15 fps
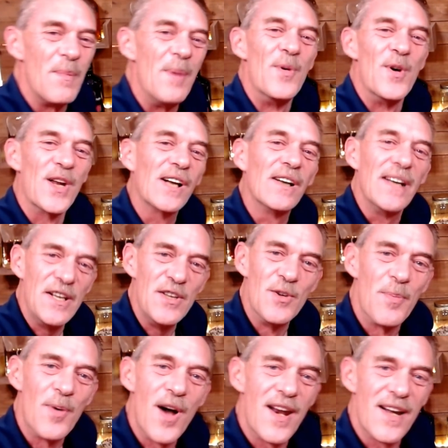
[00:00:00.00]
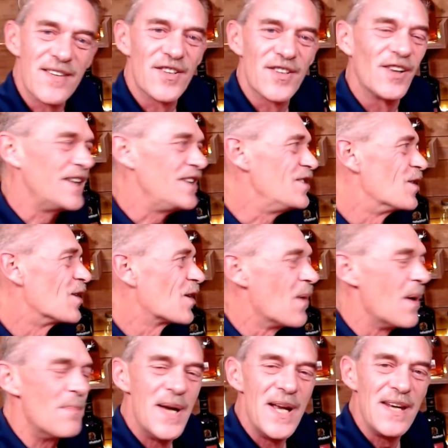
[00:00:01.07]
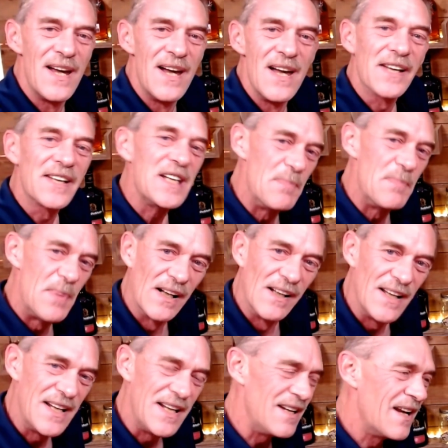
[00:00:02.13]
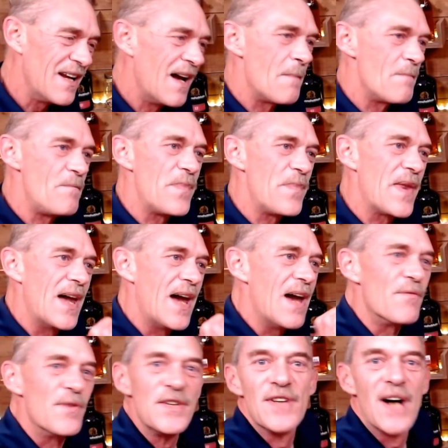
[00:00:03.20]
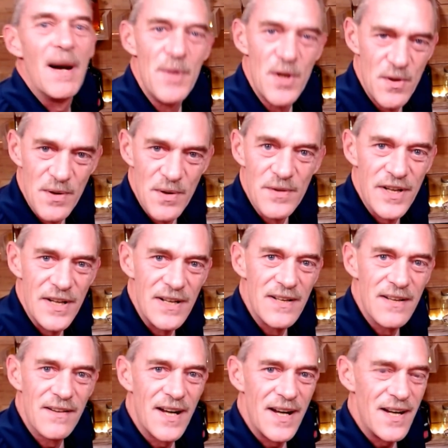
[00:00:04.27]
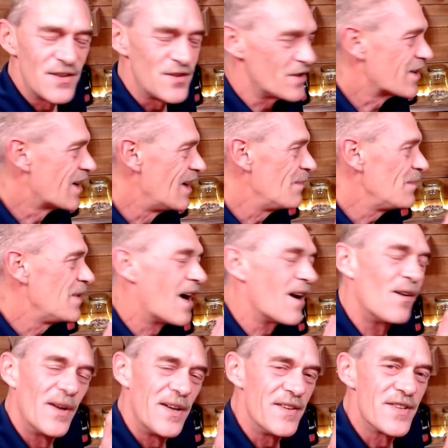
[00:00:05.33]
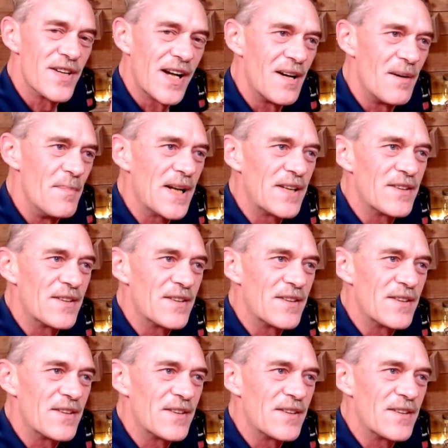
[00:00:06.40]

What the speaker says: to clean your products, clean your equipment, keep it clean every time you use it. It's just going to, not only is it going to make